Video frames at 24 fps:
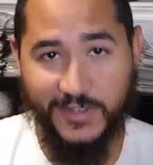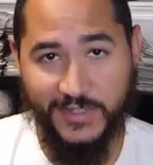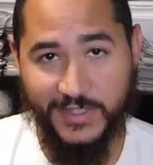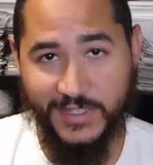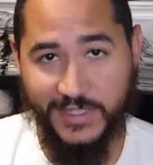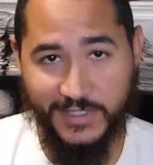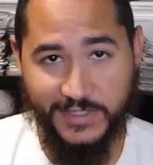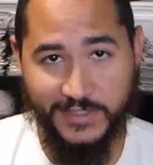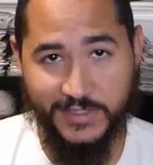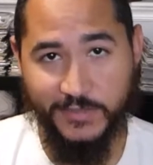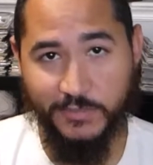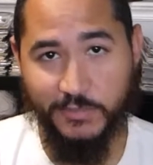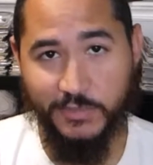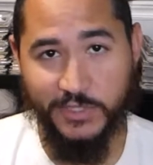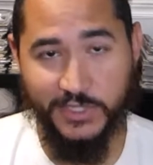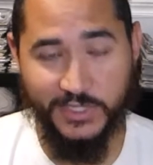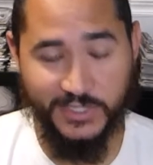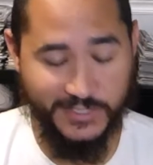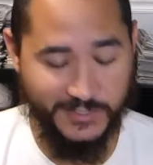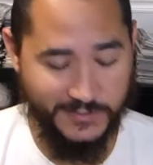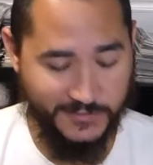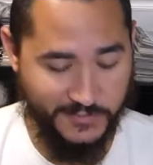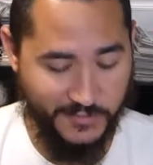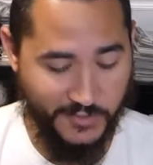in the
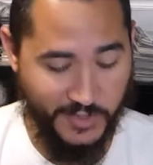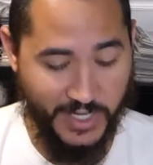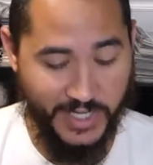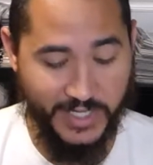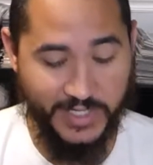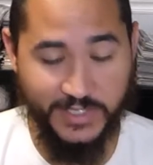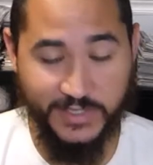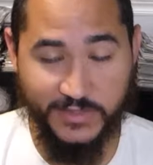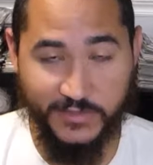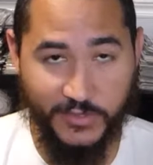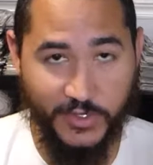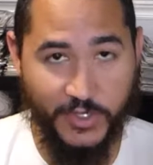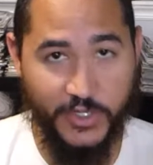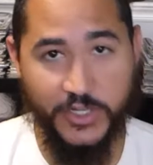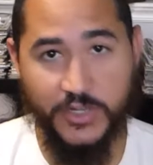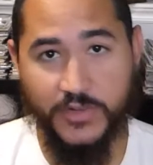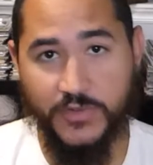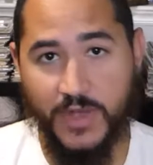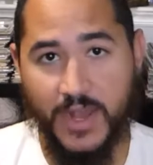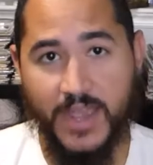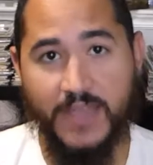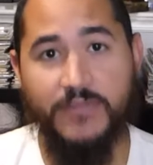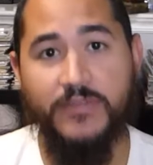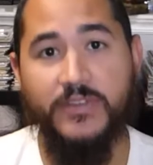book, right? It's very
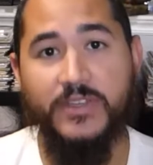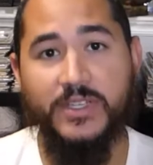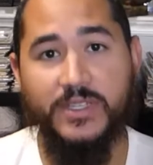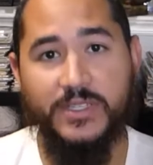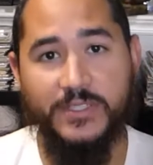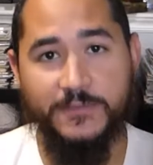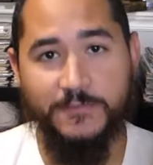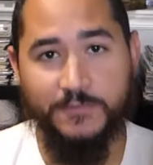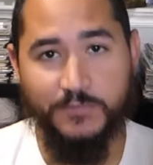graphic.